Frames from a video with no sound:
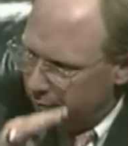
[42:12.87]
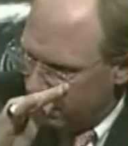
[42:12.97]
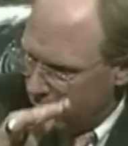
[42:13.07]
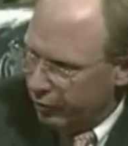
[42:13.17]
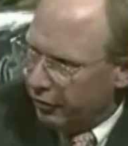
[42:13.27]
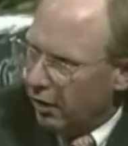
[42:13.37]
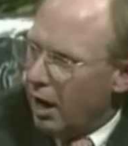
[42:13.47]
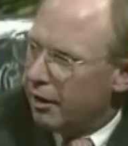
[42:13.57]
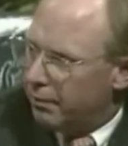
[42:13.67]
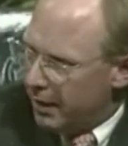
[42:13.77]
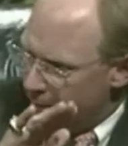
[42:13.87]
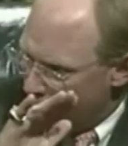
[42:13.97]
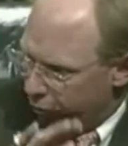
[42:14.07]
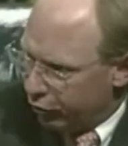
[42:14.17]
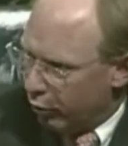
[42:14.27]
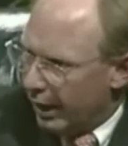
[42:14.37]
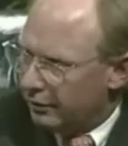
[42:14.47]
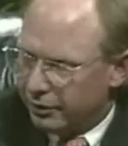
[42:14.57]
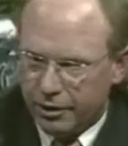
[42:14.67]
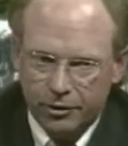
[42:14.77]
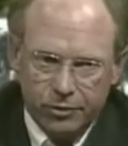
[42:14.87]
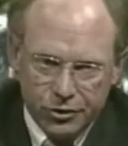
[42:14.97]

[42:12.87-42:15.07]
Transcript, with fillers: with a lot of people throughout the country.